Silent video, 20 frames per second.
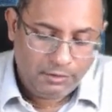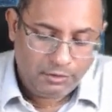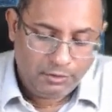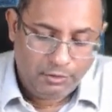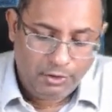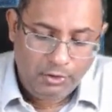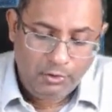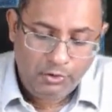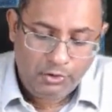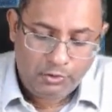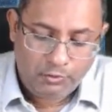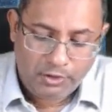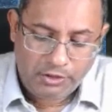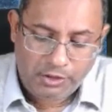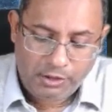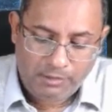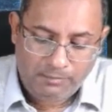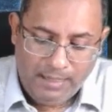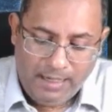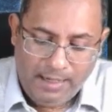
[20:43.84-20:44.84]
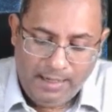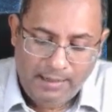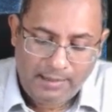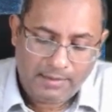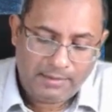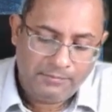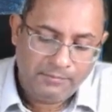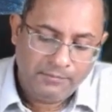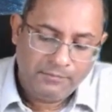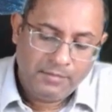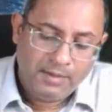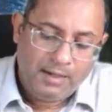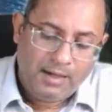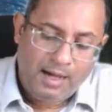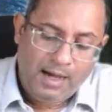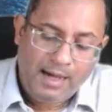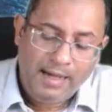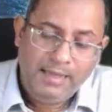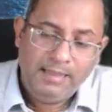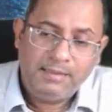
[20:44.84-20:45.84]
So huge question bank,
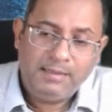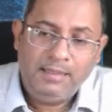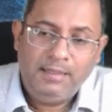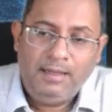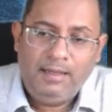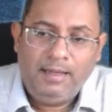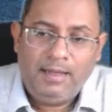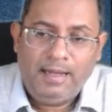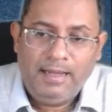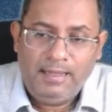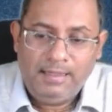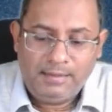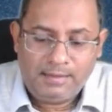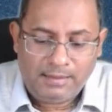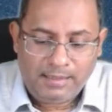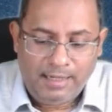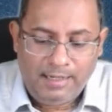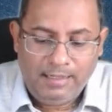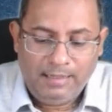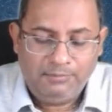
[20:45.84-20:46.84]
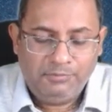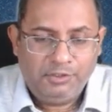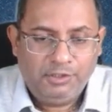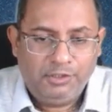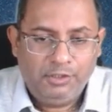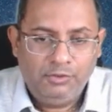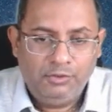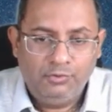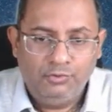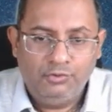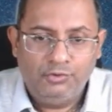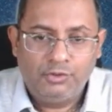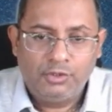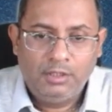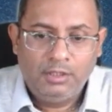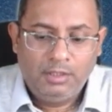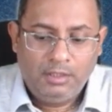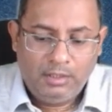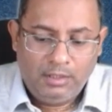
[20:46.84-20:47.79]
ICAI style MCQs.